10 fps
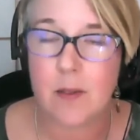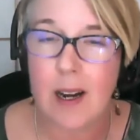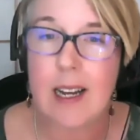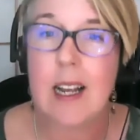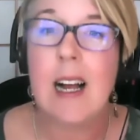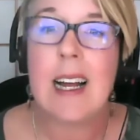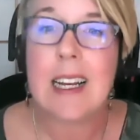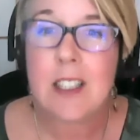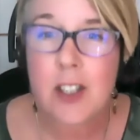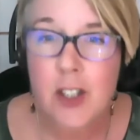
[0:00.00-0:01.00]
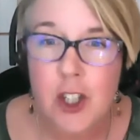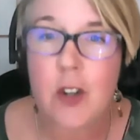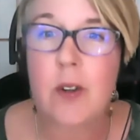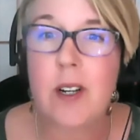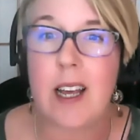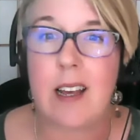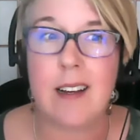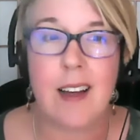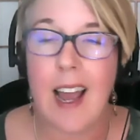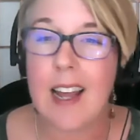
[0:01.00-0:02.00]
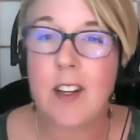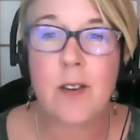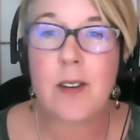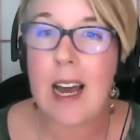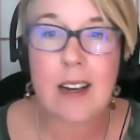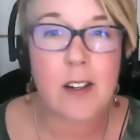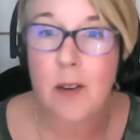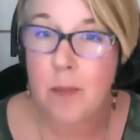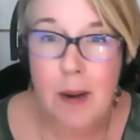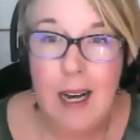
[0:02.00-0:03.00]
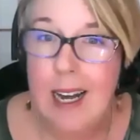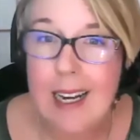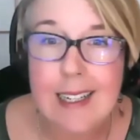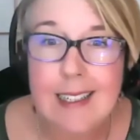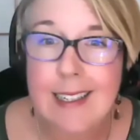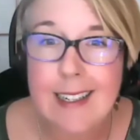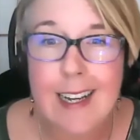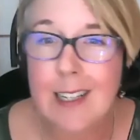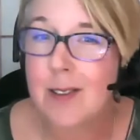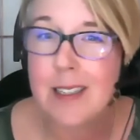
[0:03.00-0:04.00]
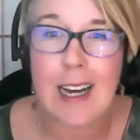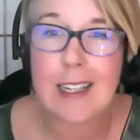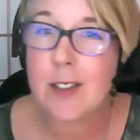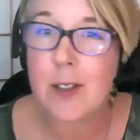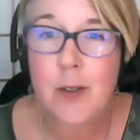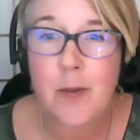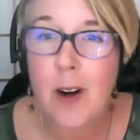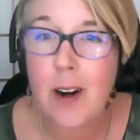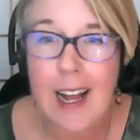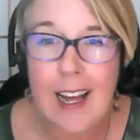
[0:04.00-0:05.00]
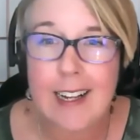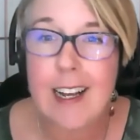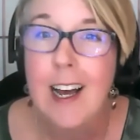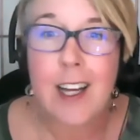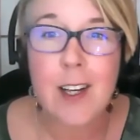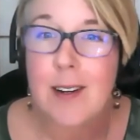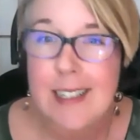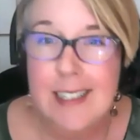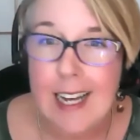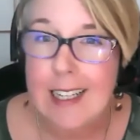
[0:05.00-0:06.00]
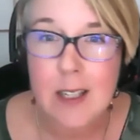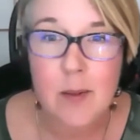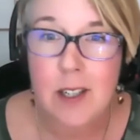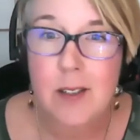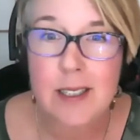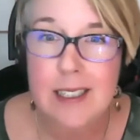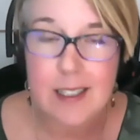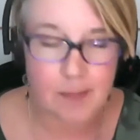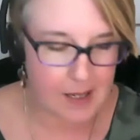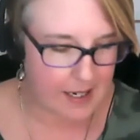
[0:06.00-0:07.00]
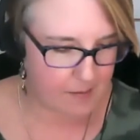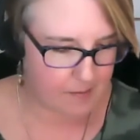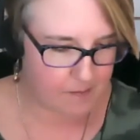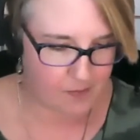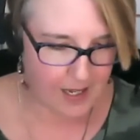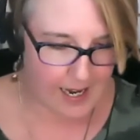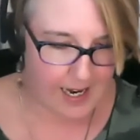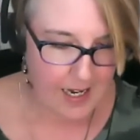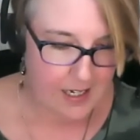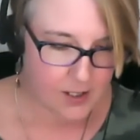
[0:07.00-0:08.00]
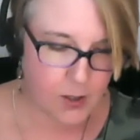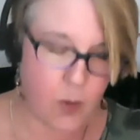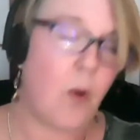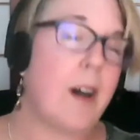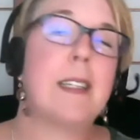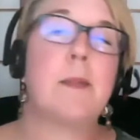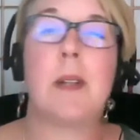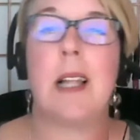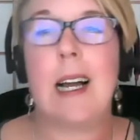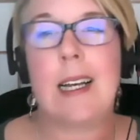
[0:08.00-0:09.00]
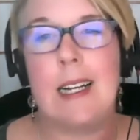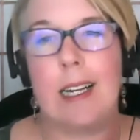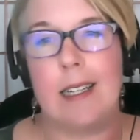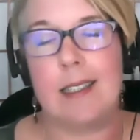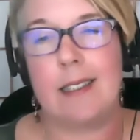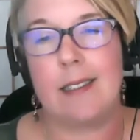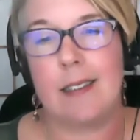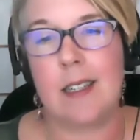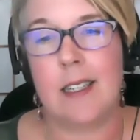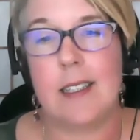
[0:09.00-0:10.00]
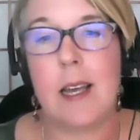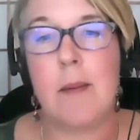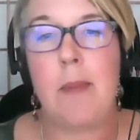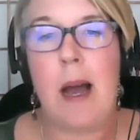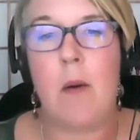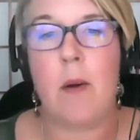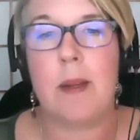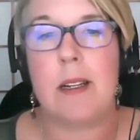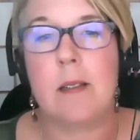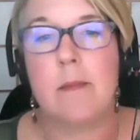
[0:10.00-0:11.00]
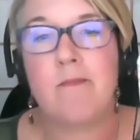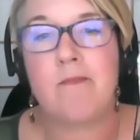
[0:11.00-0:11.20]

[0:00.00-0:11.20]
right? It's a journey, and you're not behind and you're not too far ahead. You're exactly where you need to be. Okay. So, what is blocking us is empowerment